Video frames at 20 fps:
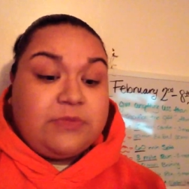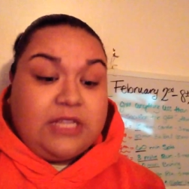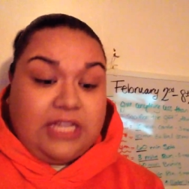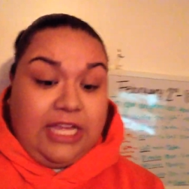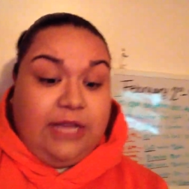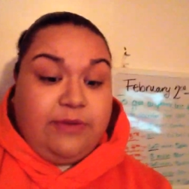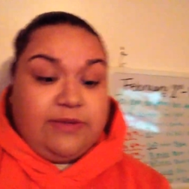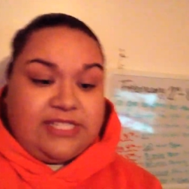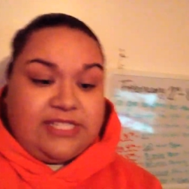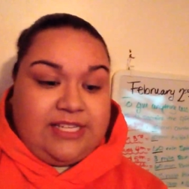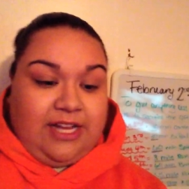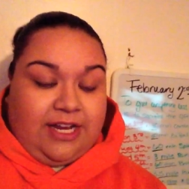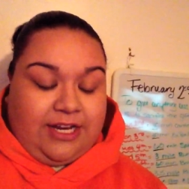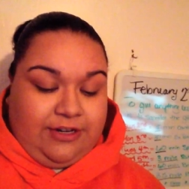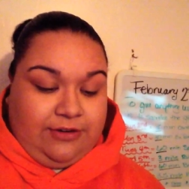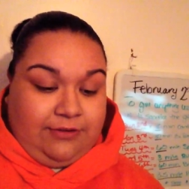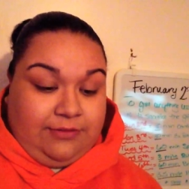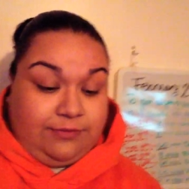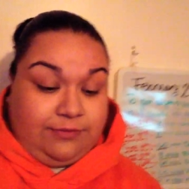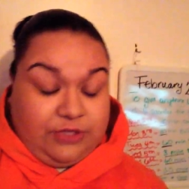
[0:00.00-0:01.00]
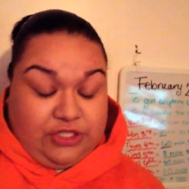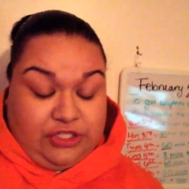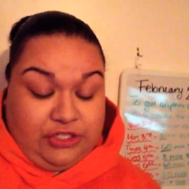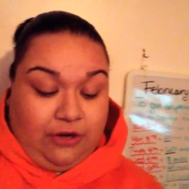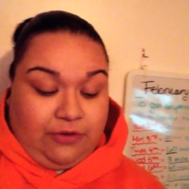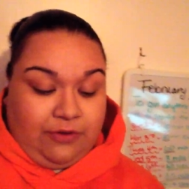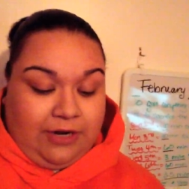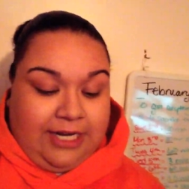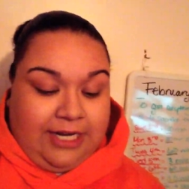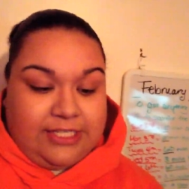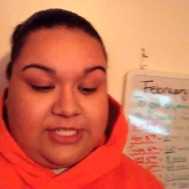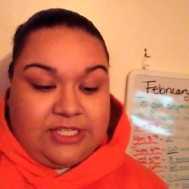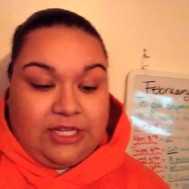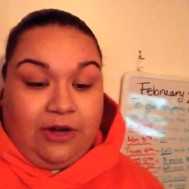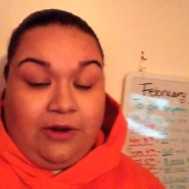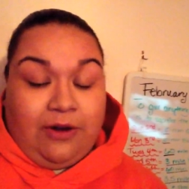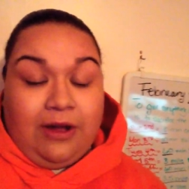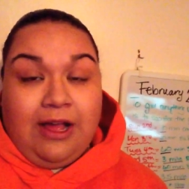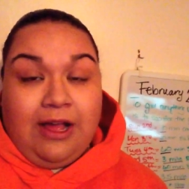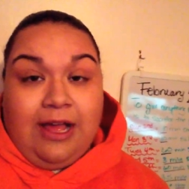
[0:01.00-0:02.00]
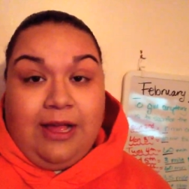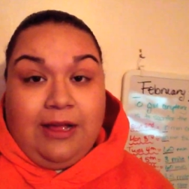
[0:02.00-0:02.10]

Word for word: He was stuck in a snow rut. So,